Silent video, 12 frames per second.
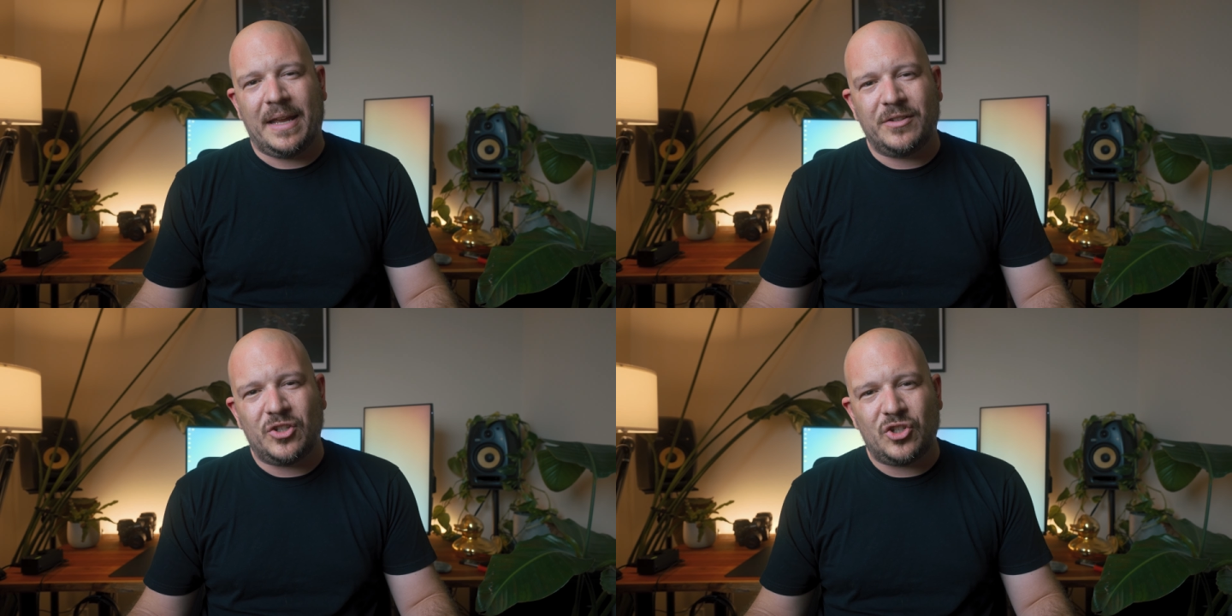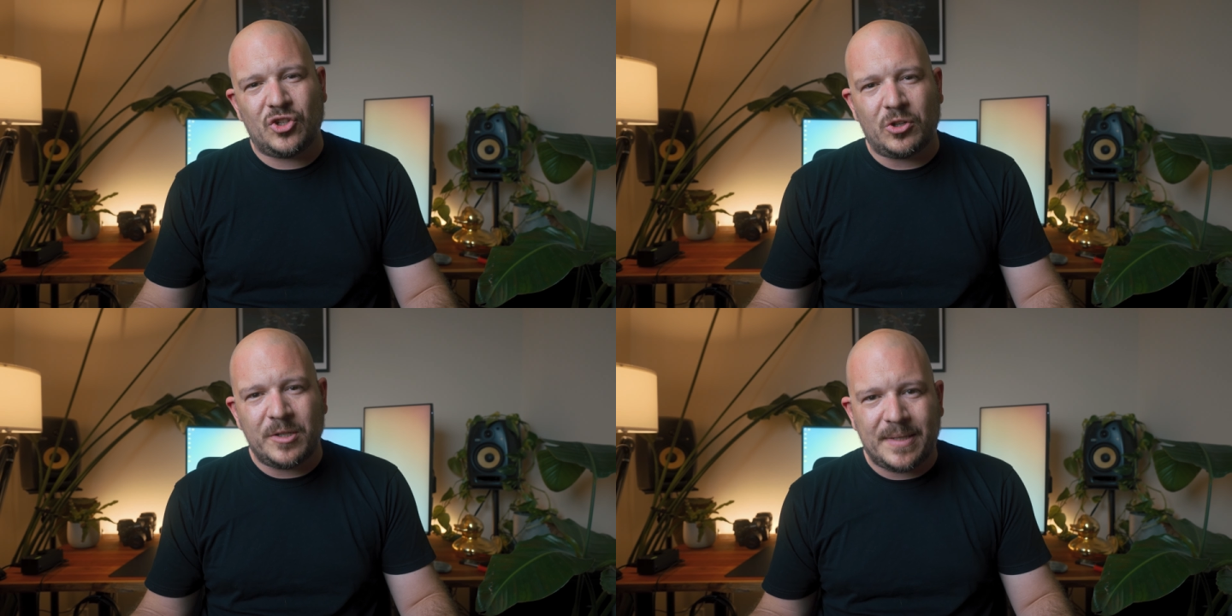it just
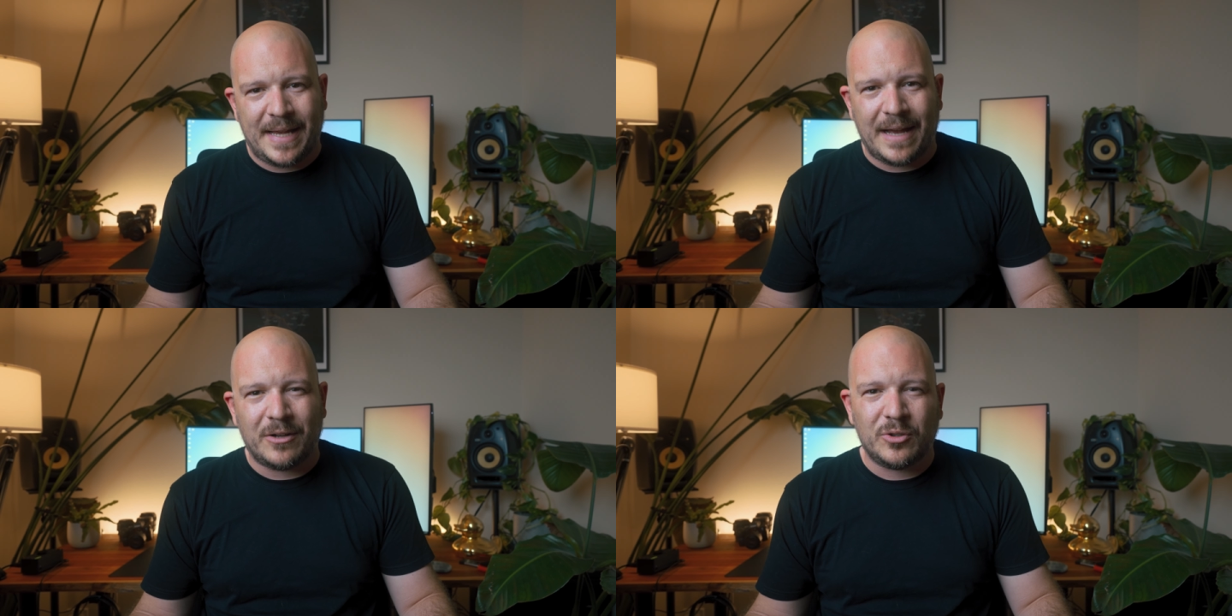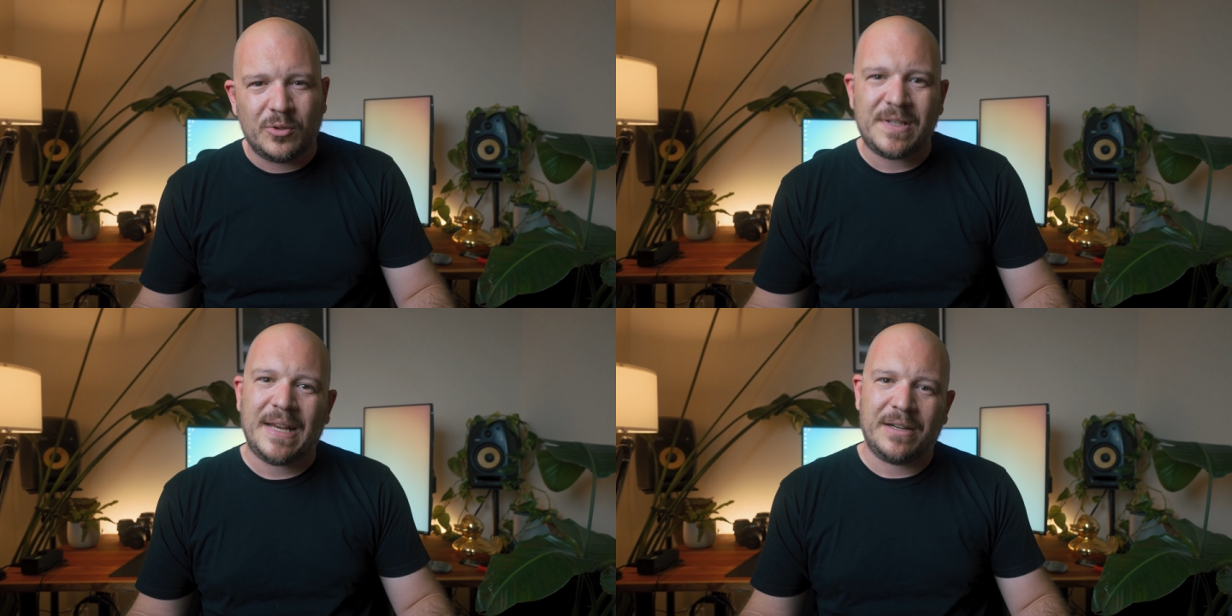shows how
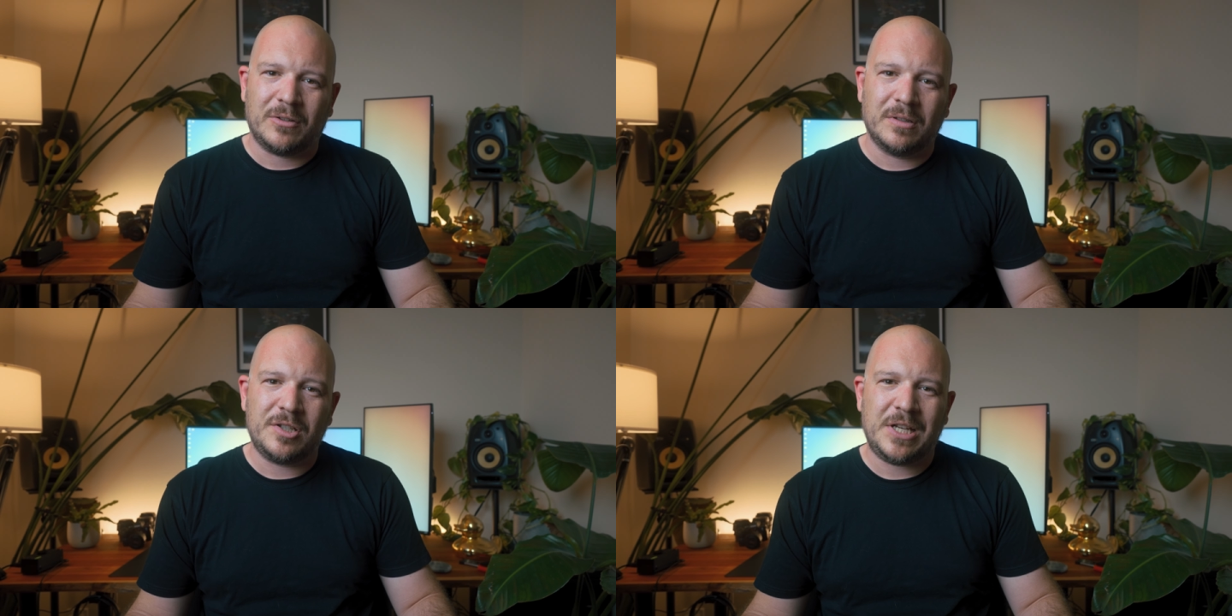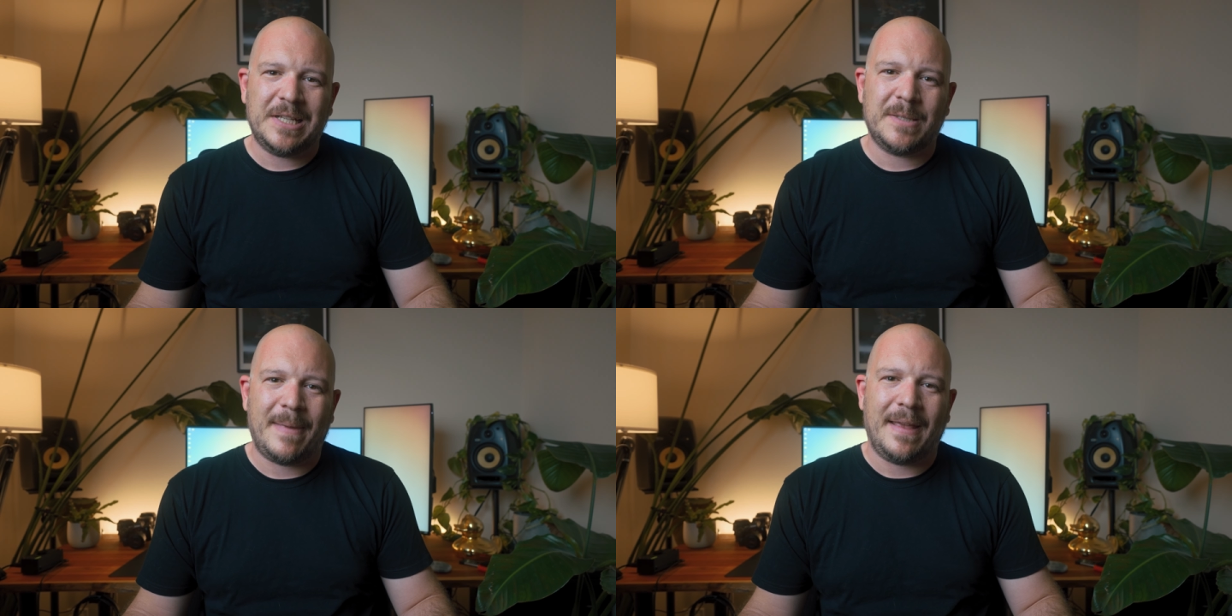good technology
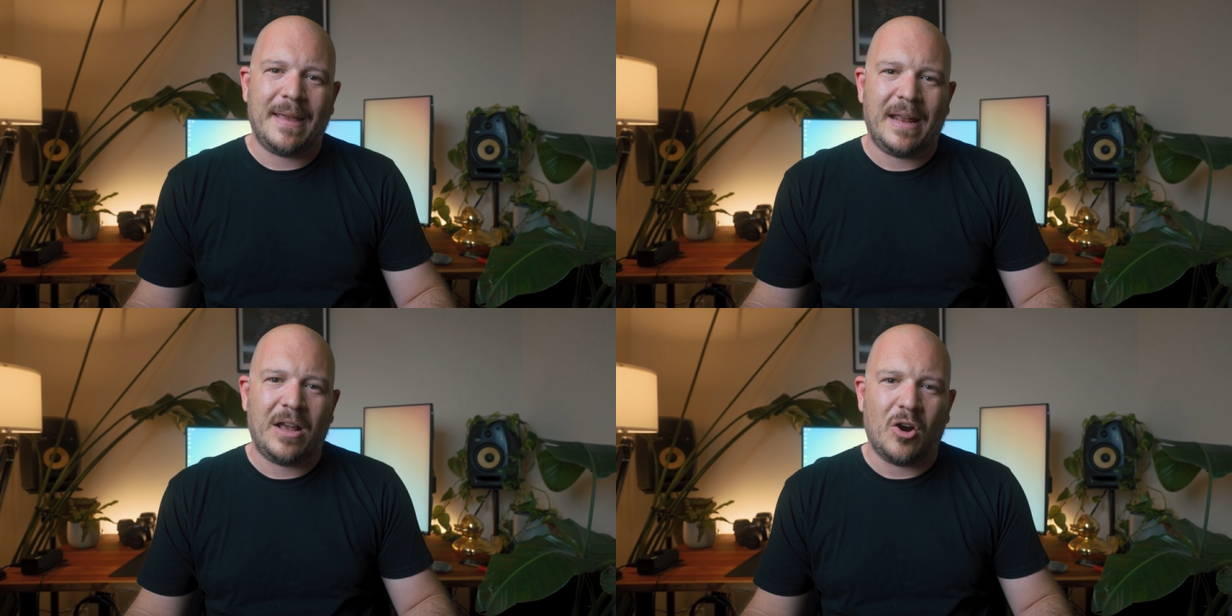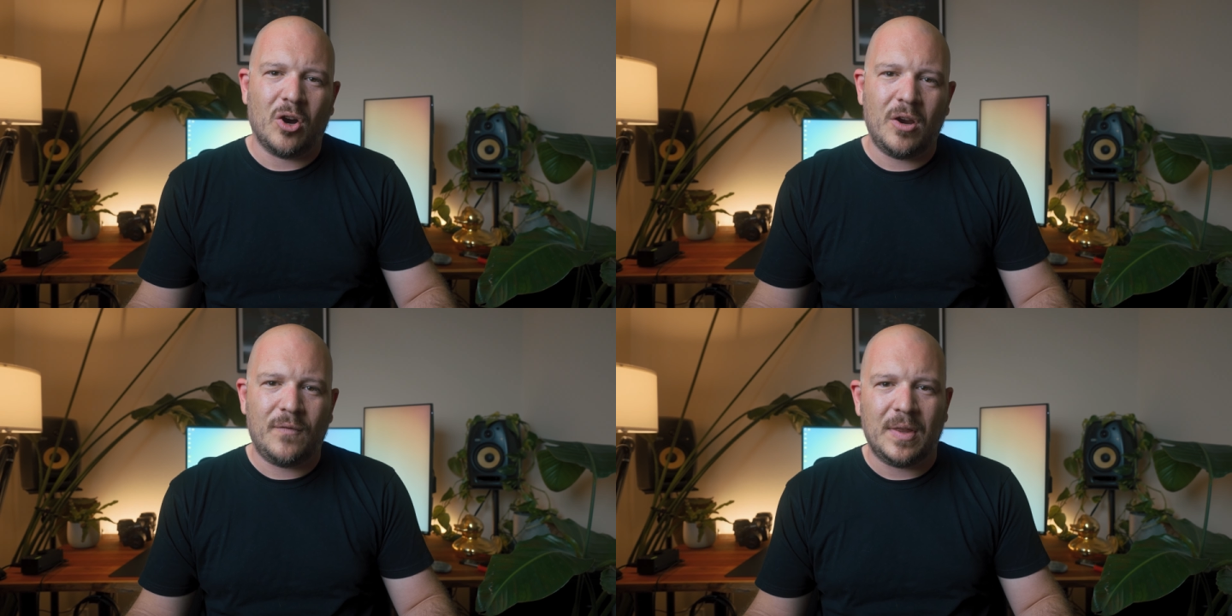has been getting
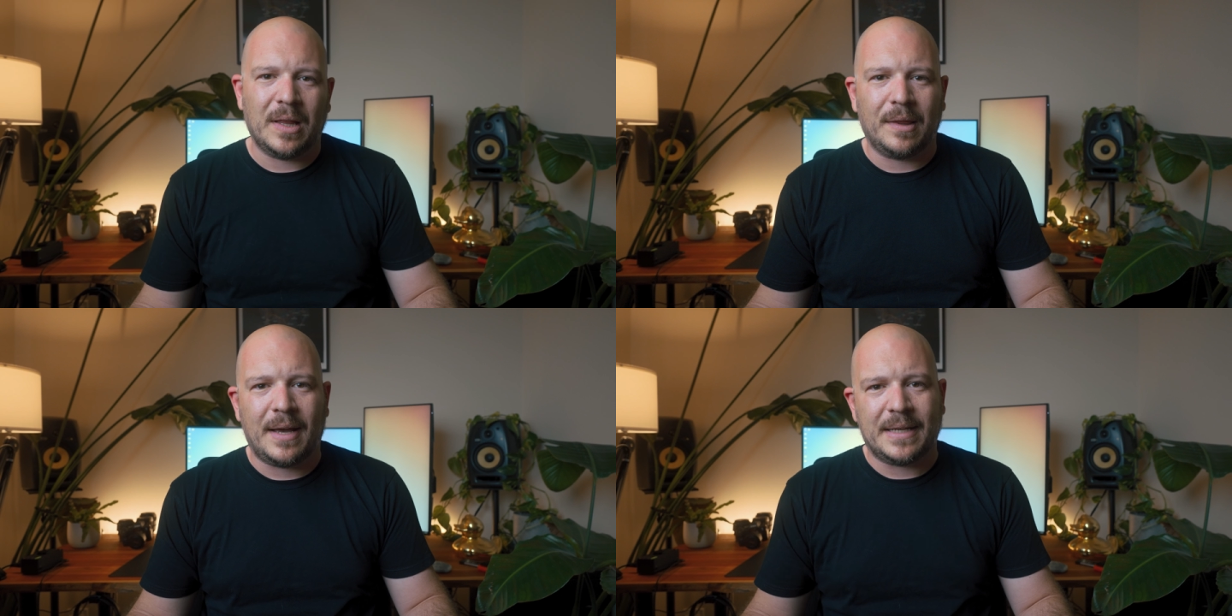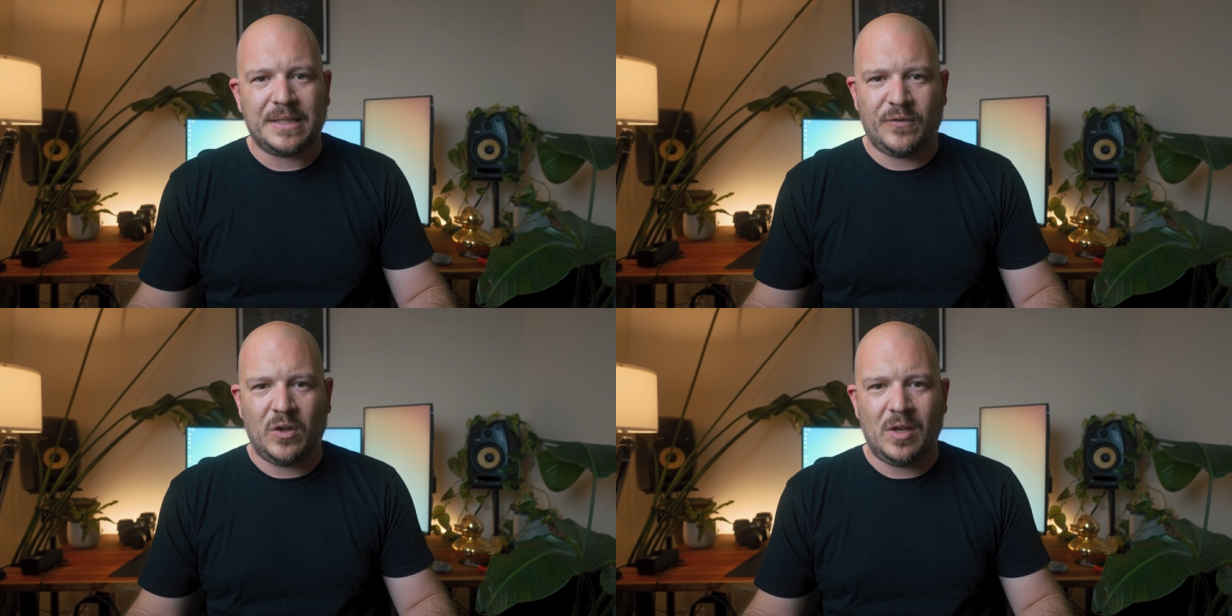over the
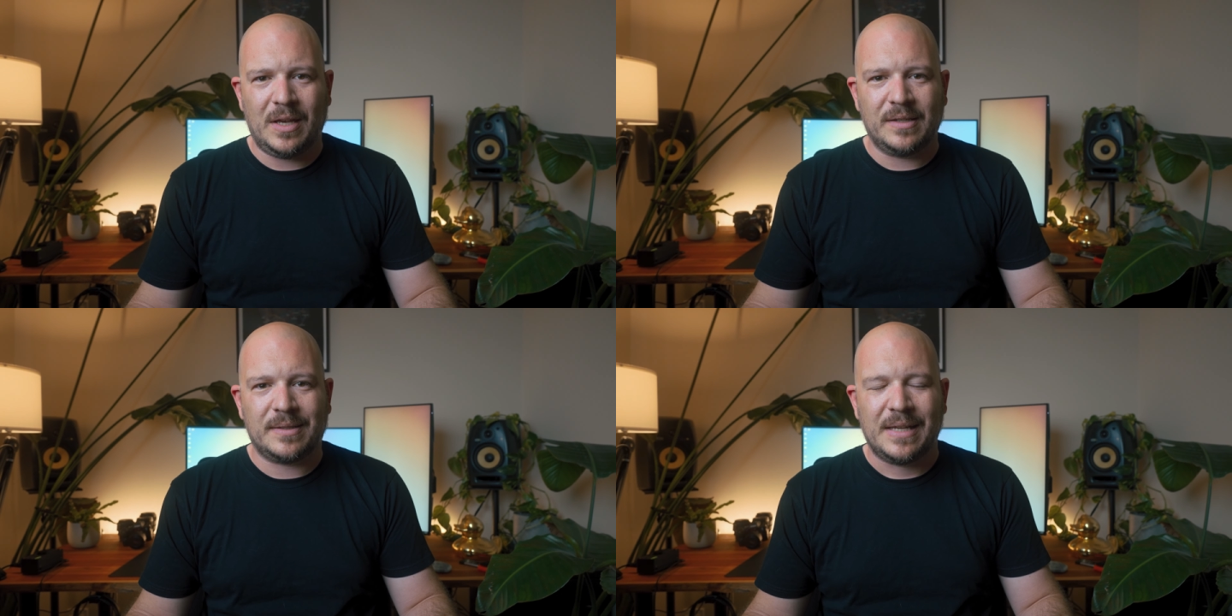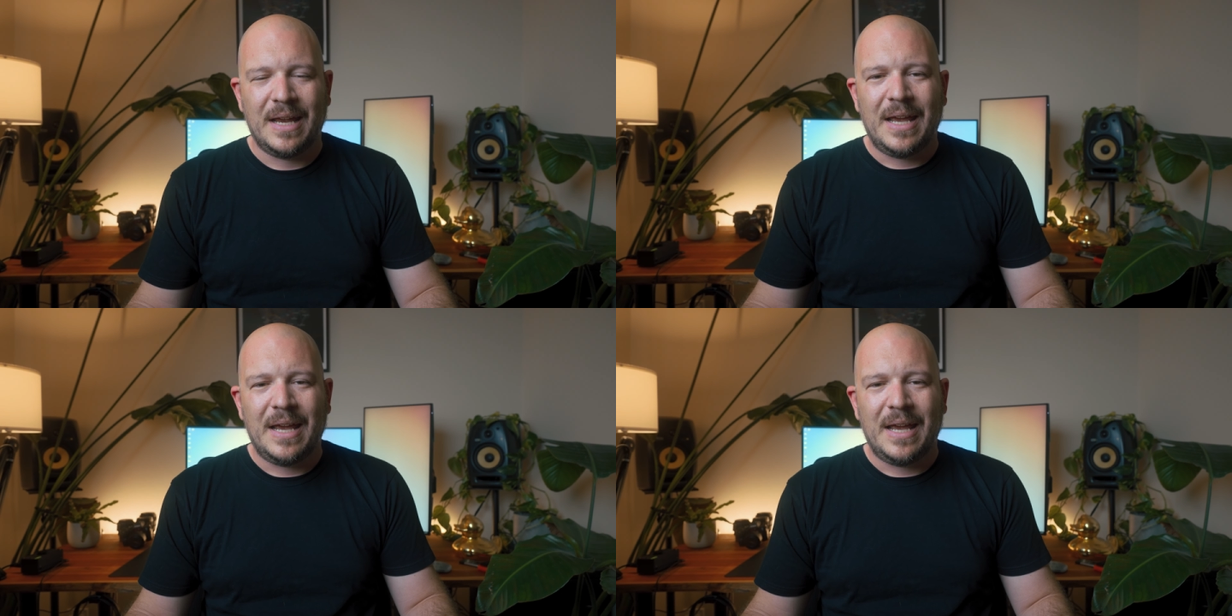last few years.